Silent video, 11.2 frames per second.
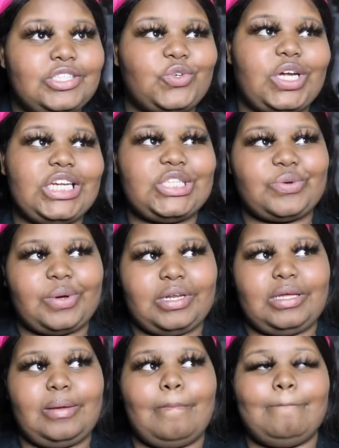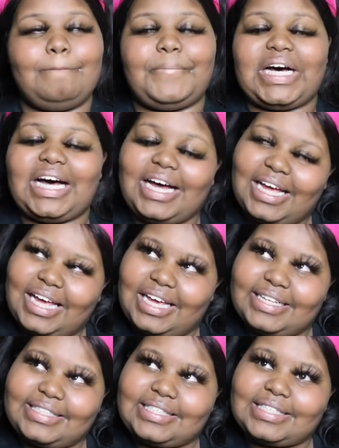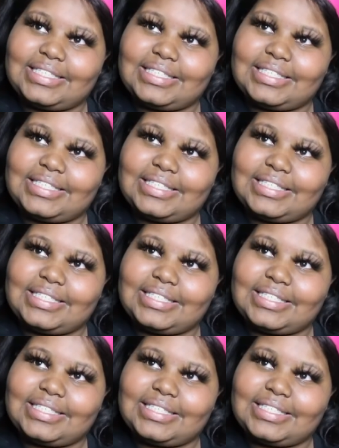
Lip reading: 2020, but